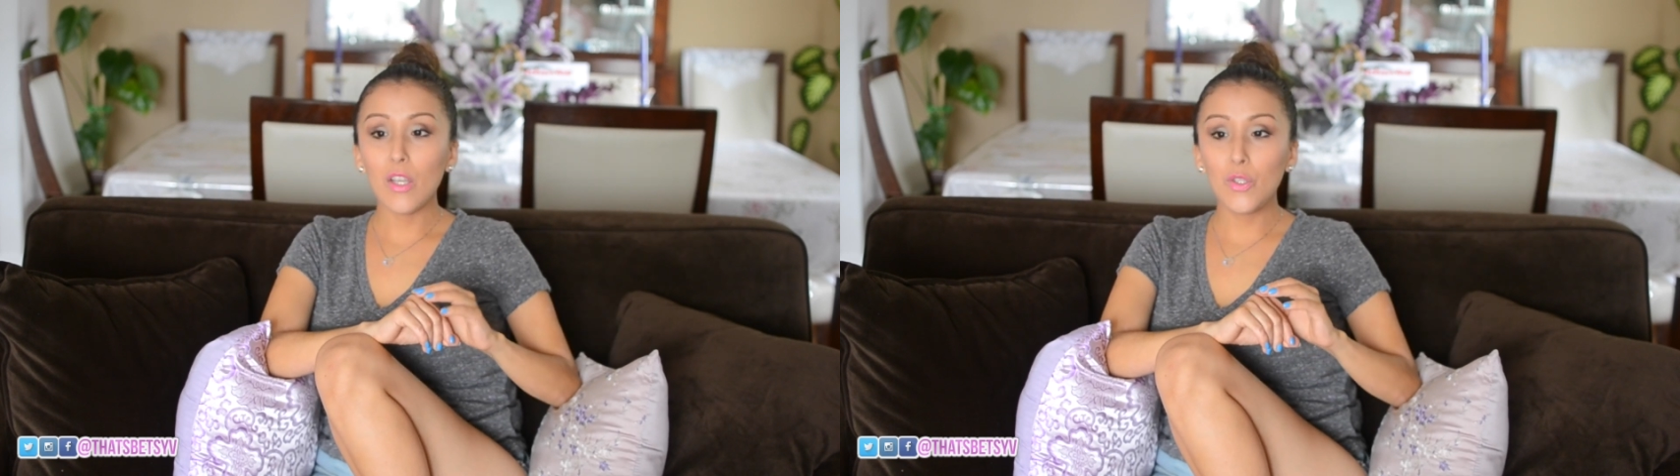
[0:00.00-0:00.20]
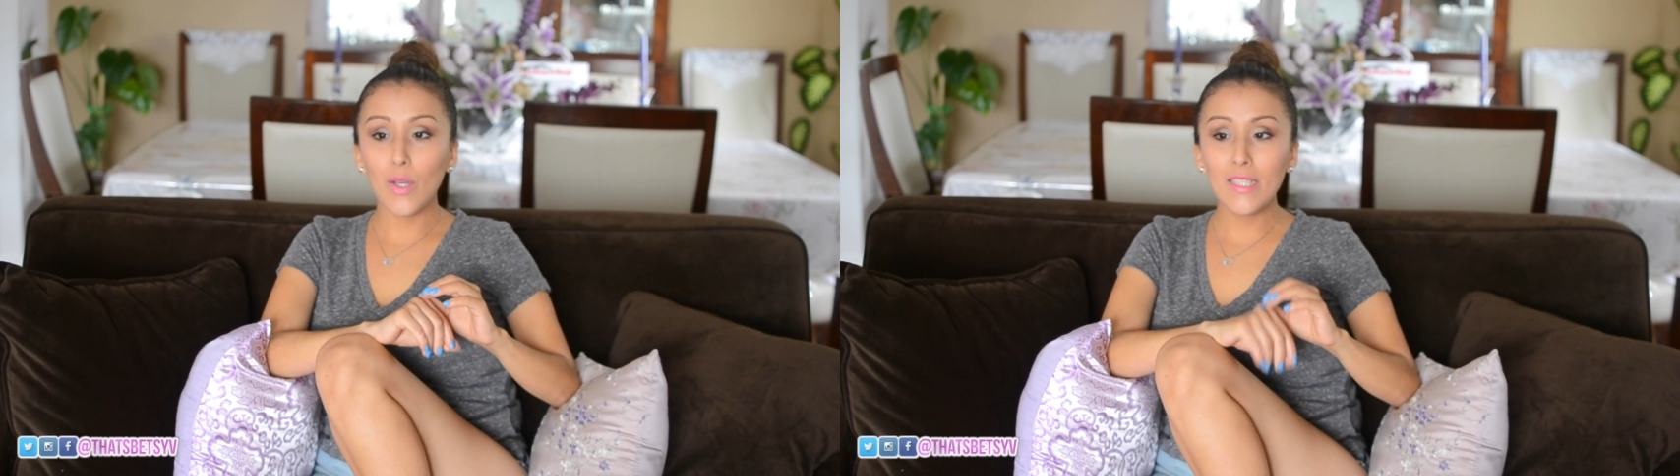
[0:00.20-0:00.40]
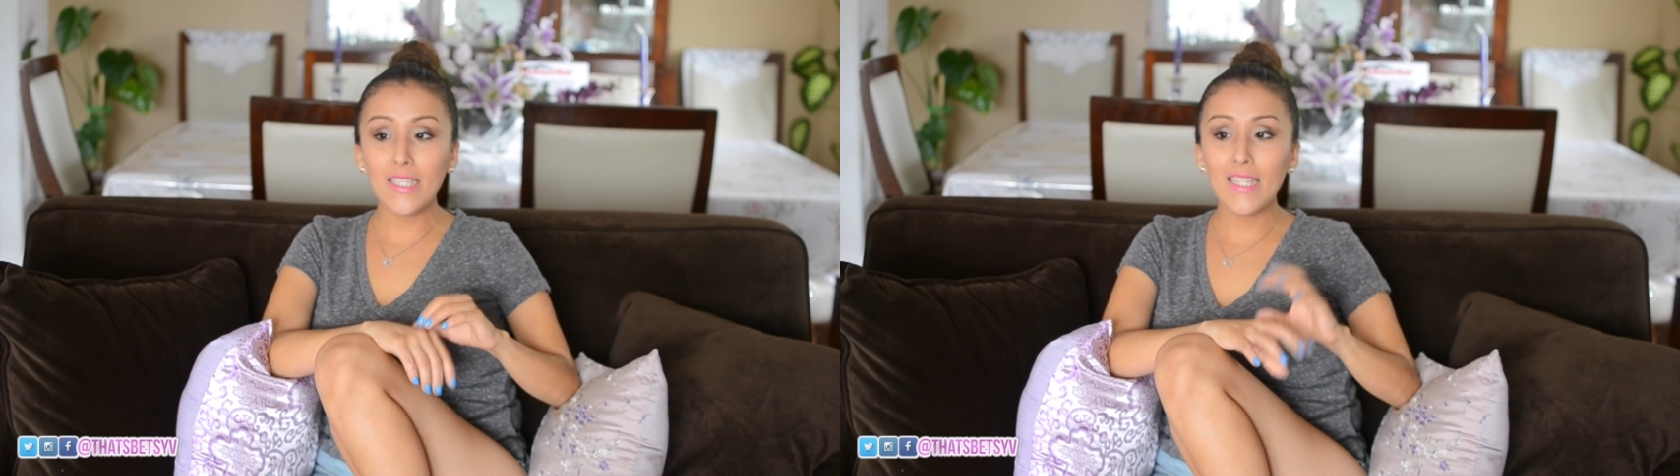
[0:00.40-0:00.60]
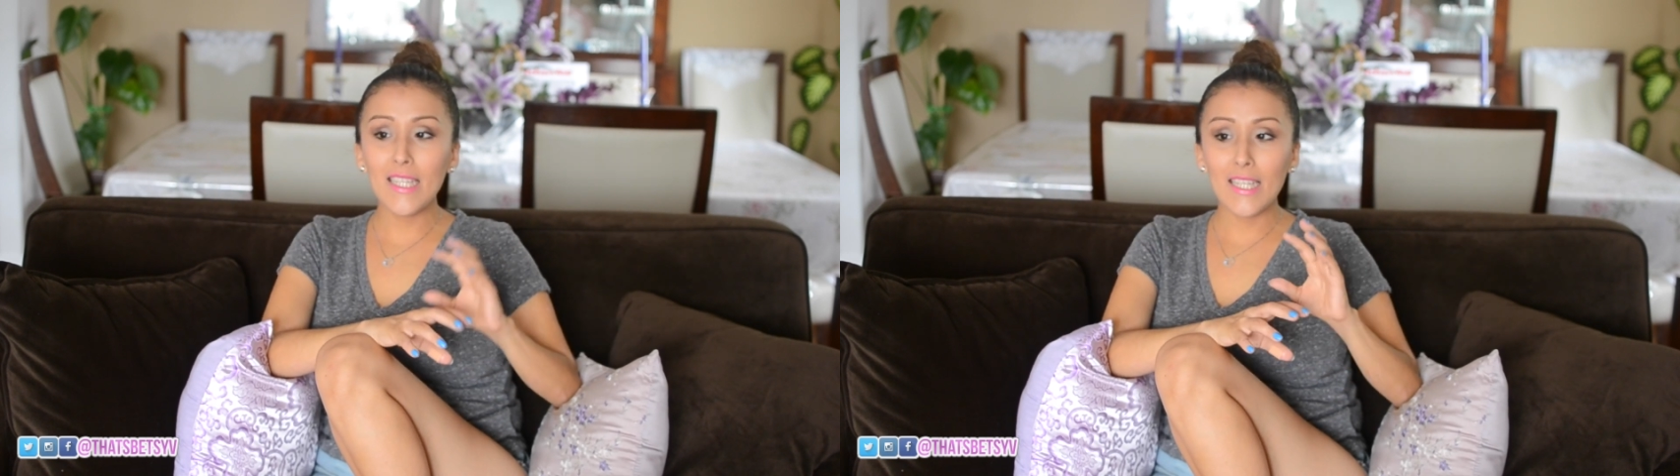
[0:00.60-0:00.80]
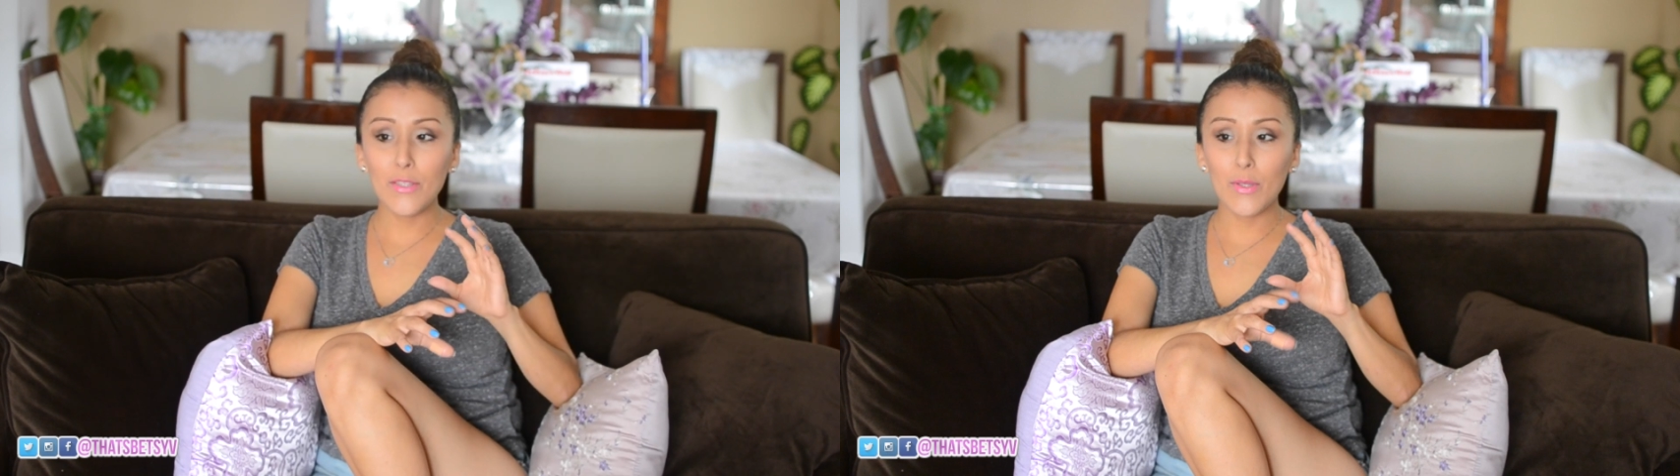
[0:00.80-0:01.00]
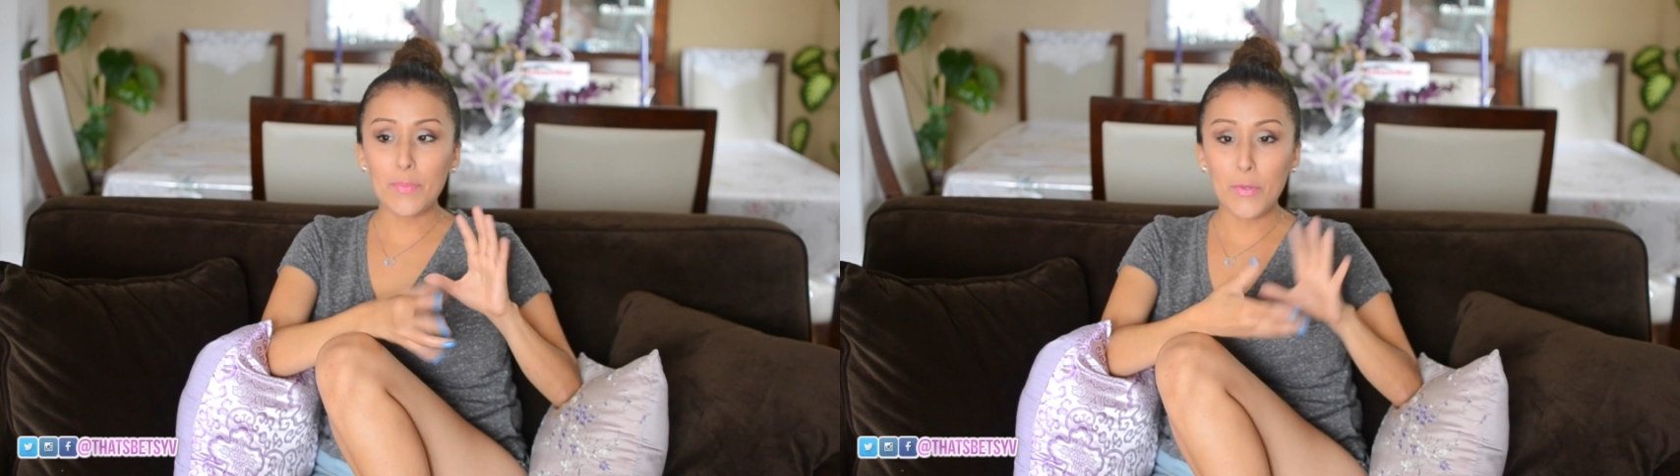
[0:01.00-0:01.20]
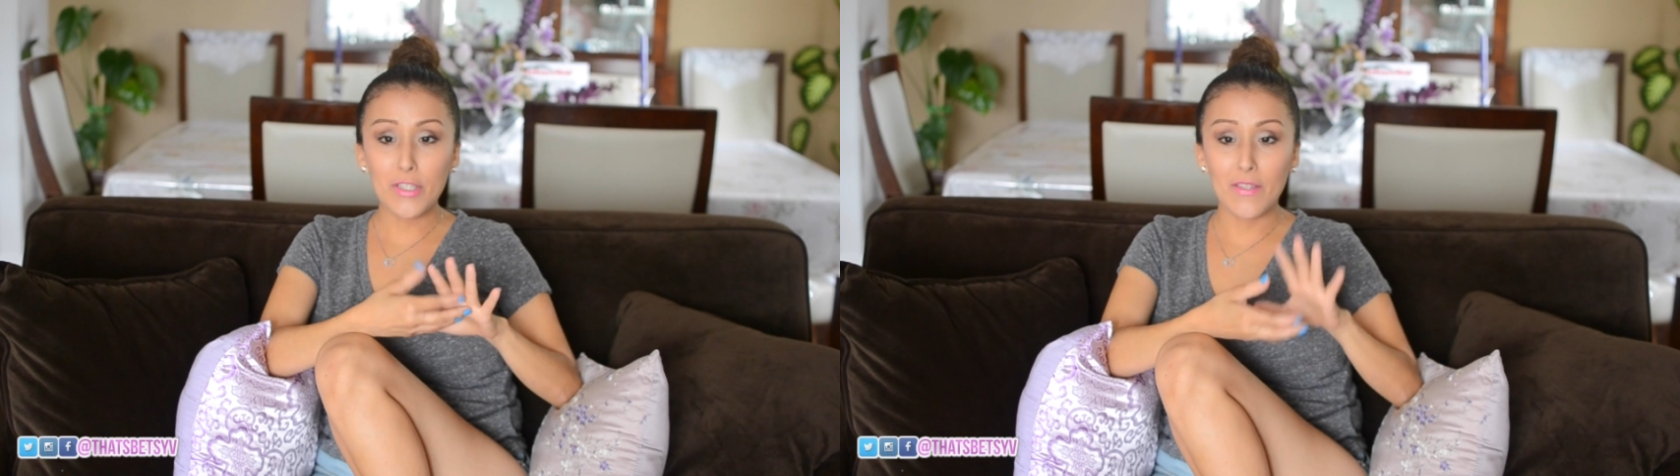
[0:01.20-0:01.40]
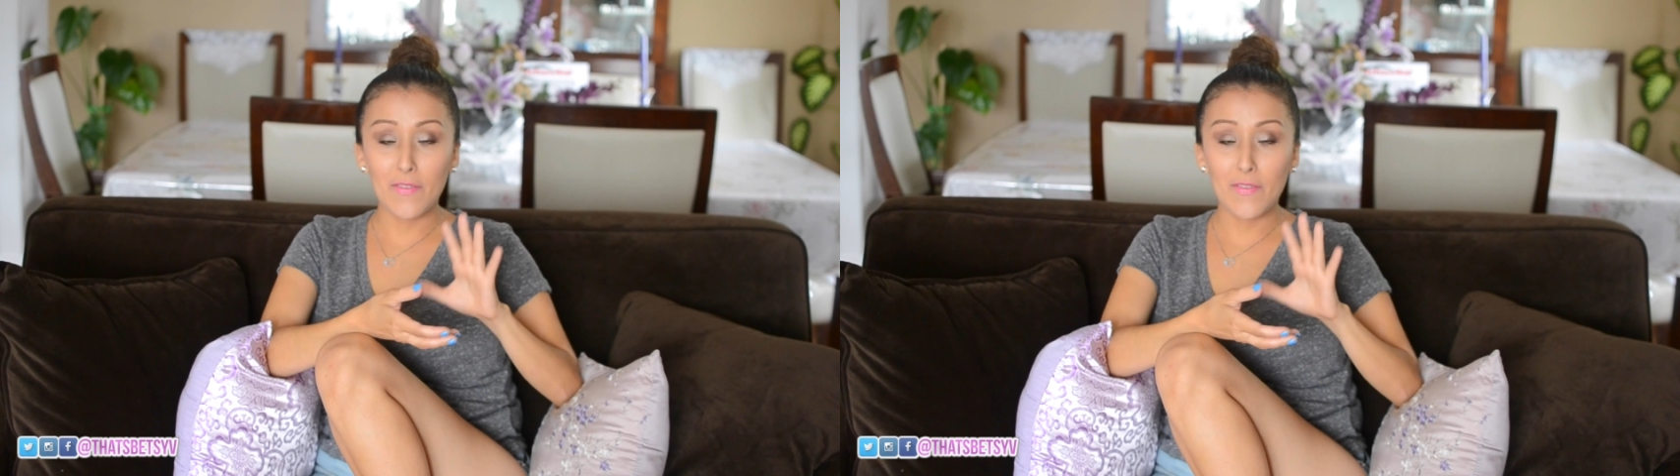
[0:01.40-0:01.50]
So I didn't get to experience